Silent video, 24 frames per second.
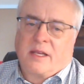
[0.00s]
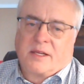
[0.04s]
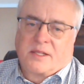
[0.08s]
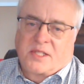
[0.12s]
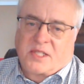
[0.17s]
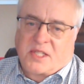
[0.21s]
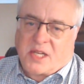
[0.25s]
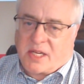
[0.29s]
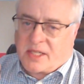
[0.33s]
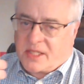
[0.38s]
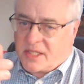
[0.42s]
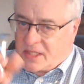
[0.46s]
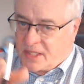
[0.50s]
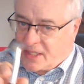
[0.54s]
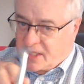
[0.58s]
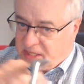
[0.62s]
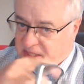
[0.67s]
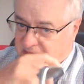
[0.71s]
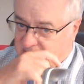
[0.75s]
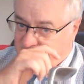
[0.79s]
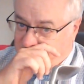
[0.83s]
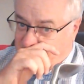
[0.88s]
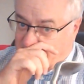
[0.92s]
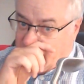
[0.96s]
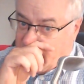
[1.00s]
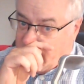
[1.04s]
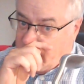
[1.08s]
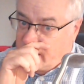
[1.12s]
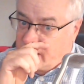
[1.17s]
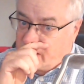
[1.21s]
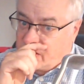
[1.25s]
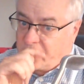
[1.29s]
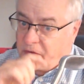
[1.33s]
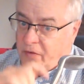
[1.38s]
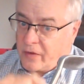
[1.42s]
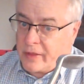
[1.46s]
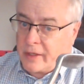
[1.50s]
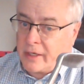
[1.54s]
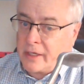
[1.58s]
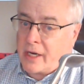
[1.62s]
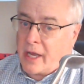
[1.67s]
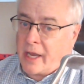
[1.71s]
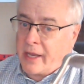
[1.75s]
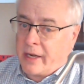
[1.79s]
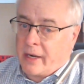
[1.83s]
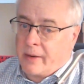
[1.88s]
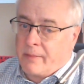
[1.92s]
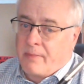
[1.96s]
sets the stage for the
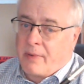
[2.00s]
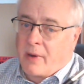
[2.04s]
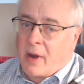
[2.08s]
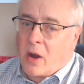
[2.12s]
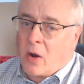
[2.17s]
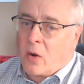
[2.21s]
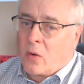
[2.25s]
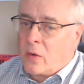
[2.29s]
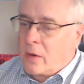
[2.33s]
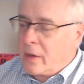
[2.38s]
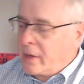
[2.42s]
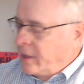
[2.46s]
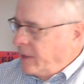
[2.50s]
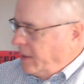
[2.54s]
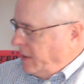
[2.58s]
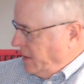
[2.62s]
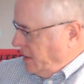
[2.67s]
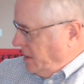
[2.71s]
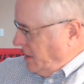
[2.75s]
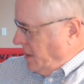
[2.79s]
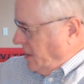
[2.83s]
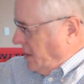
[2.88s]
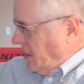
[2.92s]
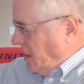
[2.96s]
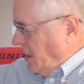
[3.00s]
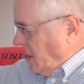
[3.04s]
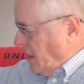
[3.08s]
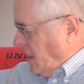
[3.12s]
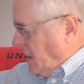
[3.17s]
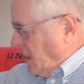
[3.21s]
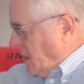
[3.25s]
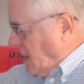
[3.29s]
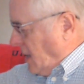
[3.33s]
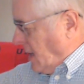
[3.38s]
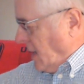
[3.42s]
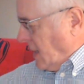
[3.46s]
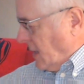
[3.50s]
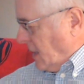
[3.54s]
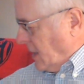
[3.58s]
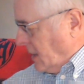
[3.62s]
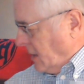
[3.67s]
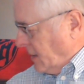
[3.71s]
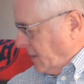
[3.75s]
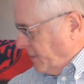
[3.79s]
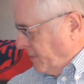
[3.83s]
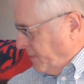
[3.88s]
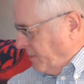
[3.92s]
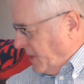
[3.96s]
Dyna-powered
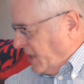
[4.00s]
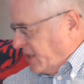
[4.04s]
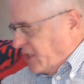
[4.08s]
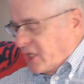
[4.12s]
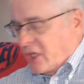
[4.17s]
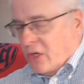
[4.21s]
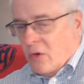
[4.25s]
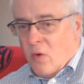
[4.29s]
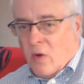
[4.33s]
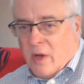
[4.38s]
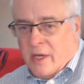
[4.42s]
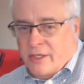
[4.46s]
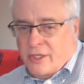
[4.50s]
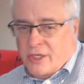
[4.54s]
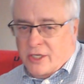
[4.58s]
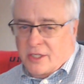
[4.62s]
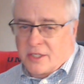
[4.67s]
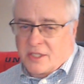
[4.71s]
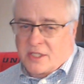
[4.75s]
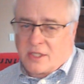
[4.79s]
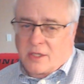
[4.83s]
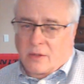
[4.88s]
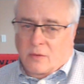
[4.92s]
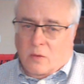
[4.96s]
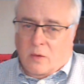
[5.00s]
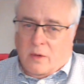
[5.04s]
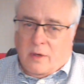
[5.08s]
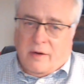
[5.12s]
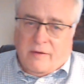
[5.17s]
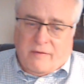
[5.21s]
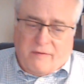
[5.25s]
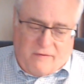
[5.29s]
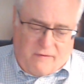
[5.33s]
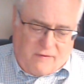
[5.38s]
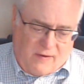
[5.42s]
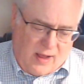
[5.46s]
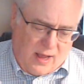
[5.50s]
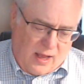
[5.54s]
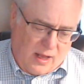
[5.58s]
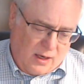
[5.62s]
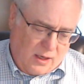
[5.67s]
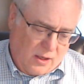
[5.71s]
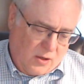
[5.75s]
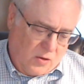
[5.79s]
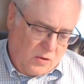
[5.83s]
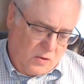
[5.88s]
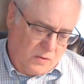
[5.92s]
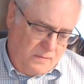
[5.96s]
pitching wedges that were to
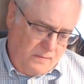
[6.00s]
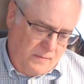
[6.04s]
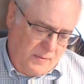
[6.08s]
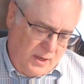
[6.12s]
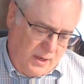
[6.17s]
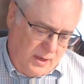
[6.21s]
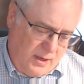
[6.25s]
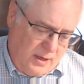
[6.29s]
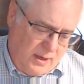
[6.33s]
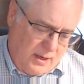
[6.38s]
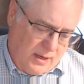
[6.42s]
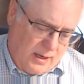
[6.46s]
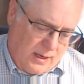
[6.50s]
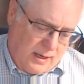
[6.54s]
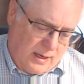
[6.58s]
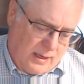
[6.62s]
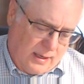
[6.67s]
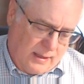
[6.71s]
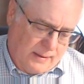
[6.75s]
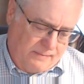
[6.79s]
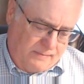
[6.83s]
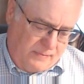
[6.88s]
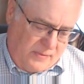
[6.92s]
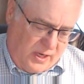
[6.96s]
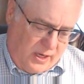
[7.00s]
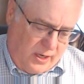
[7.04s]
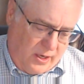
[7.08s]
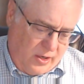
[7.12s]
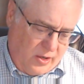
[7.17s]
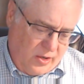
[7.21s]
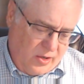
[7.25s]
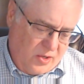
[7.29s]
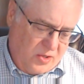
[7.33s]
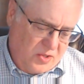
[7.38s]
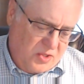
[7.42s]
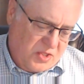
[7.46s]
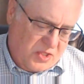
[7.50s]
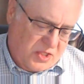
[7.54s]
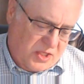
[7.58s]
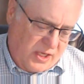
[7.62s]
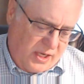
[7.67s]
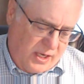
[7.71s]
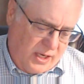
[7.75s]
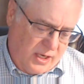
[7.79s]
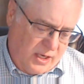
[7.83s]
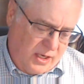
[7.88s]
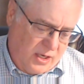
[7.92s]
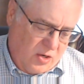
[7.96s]
follow. Here's
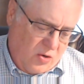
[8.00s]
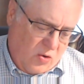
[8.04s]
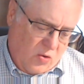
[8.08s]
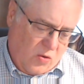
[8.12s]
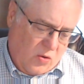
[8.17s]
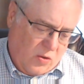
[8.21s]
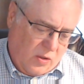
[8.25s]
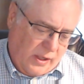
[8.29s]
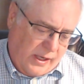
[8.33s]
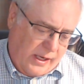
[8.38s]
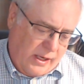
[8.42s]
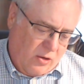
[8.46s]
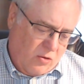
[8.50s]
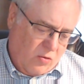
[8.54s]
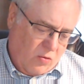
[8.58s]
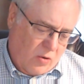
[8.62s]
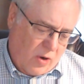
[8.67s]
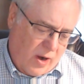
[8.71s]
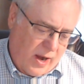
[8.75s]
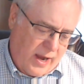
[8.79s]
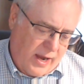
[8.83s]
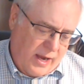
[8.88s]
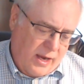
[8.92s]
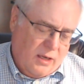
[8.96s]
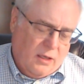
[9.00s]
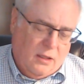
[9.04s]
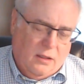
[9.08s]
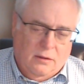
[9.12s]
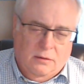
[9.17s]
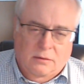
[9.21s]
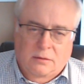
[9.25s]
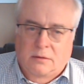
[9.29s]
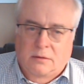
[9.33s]
the Holy Grail.